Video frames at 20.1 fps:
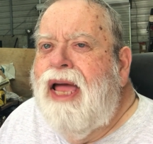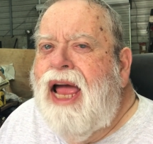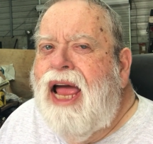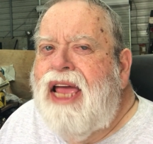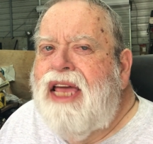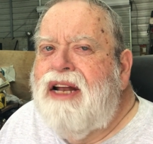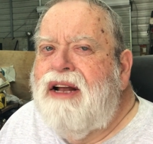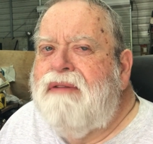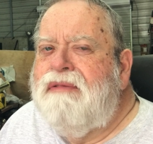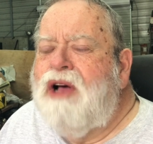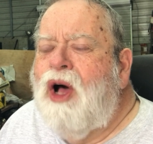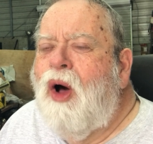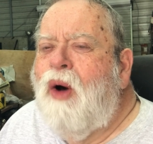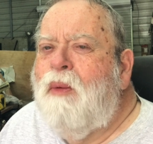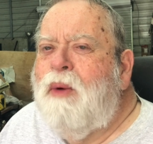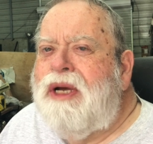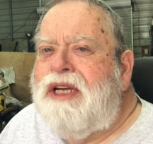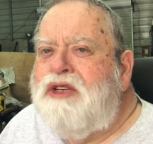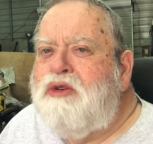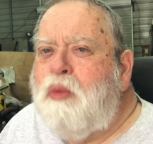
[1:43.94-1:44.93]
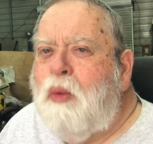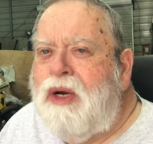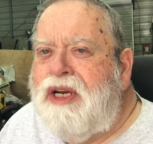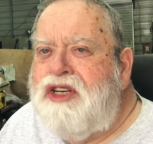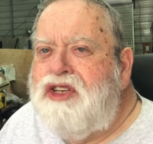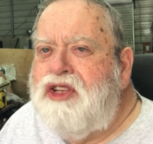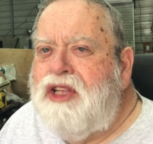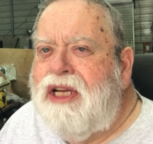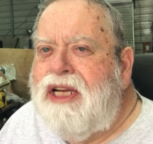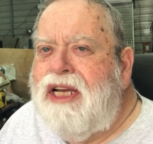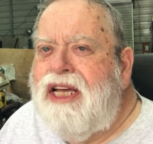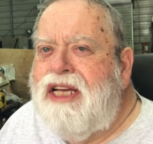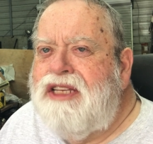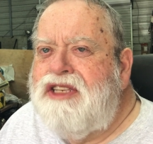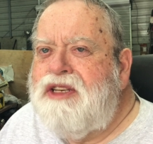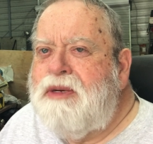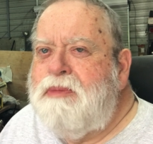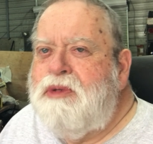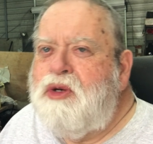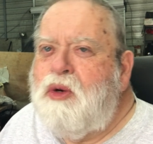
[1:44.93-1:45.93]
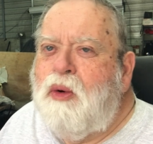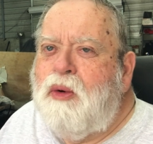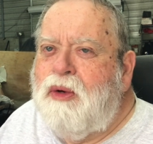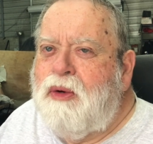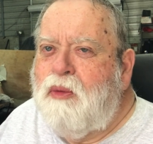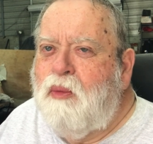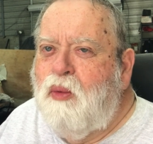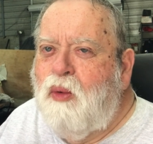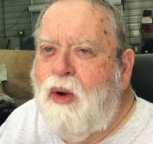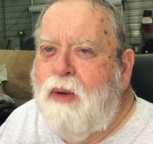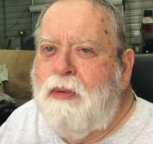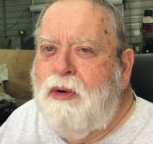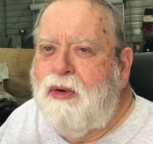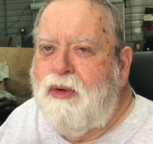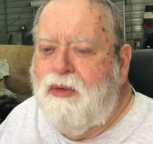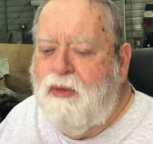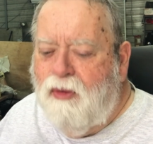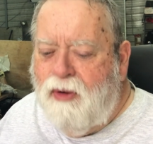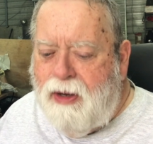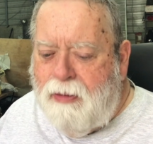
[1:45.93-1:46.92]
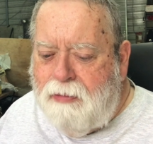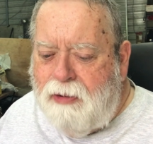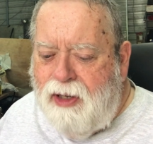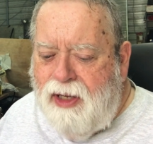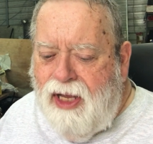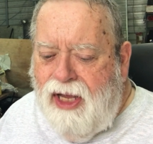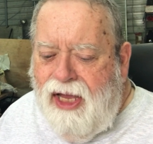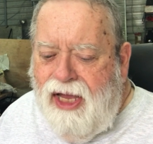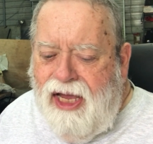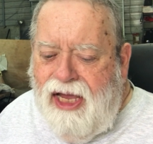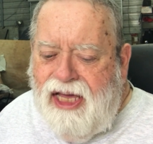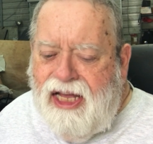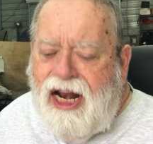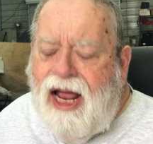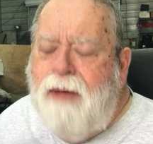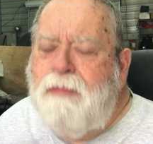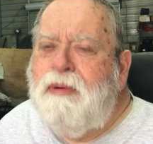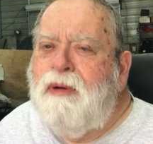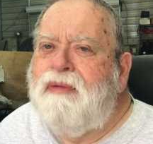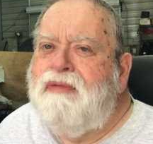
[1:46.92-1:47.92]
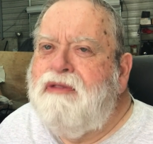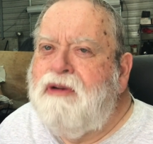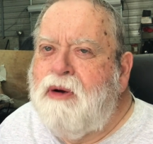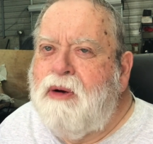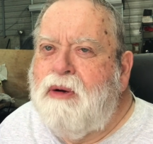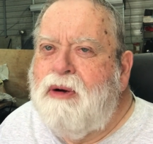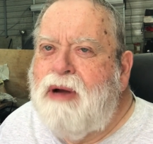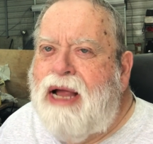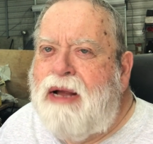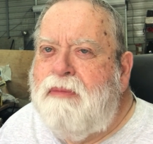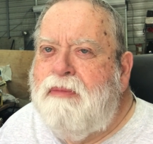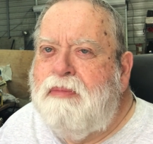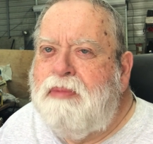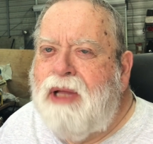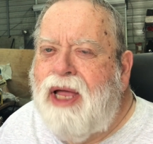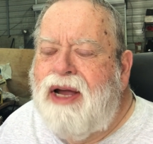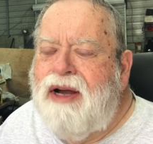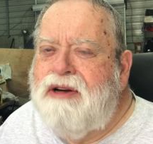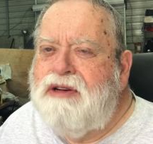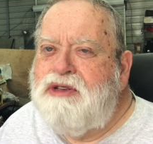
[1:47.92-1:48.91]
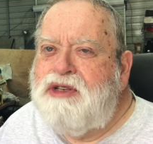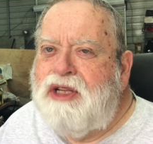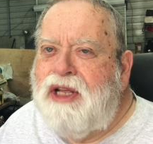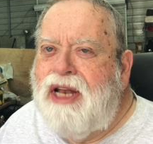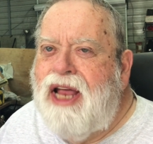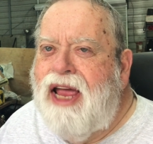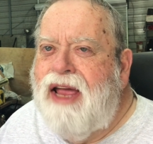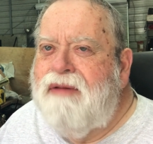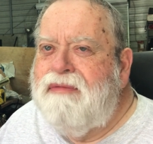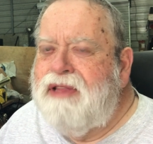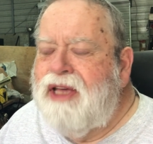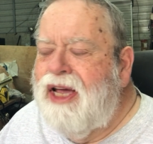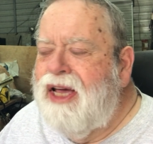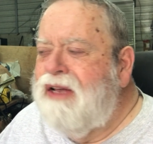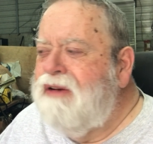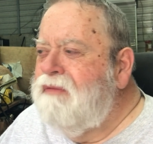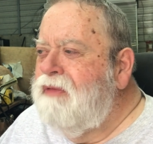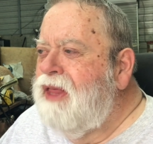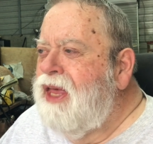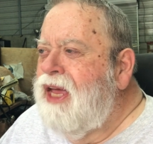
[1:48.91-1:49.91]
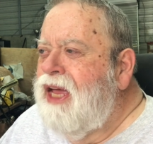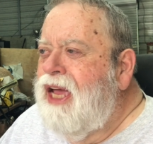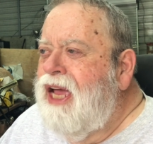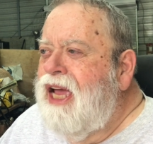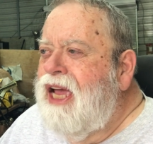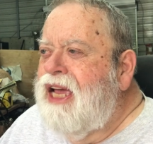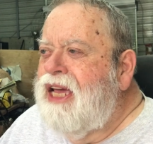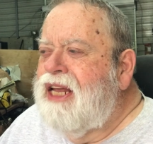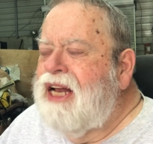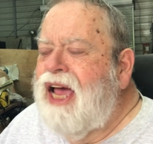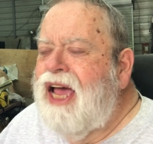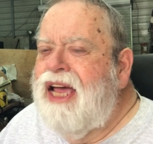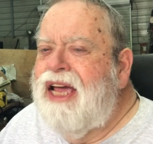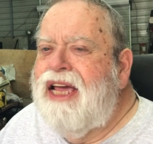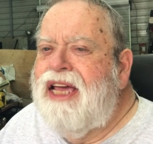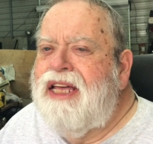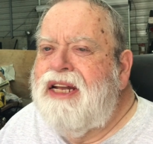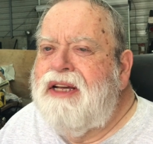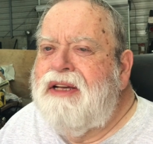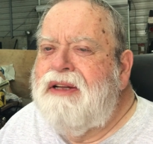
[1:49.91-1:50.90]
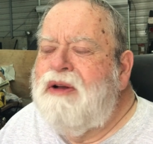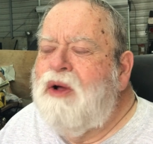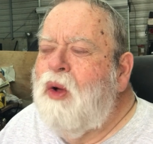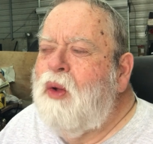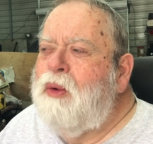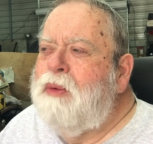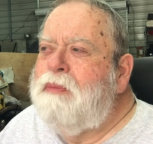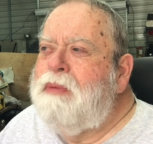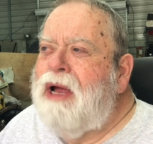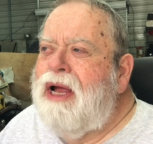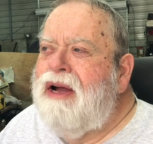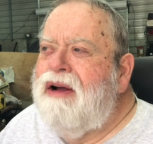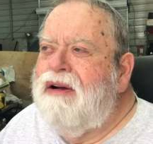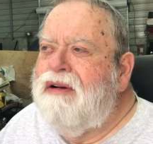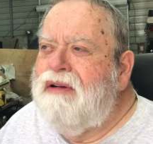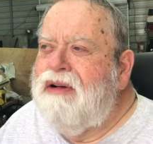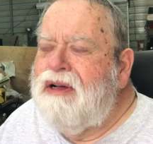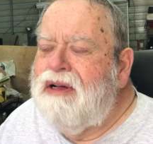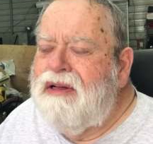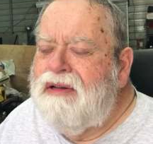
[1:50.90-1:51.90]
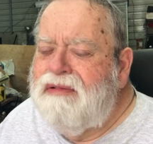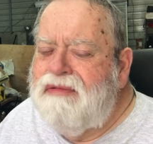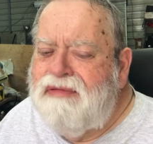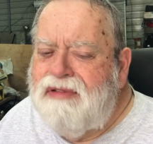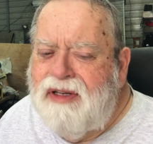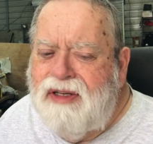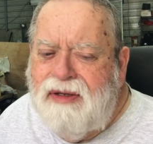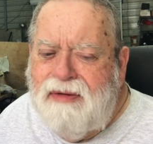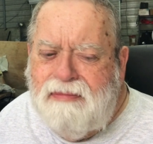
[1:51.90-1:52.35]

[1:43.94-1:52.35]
and I've always wished they had some sort of rubber grip, and I prefer pliers that have that. And I had an old pair of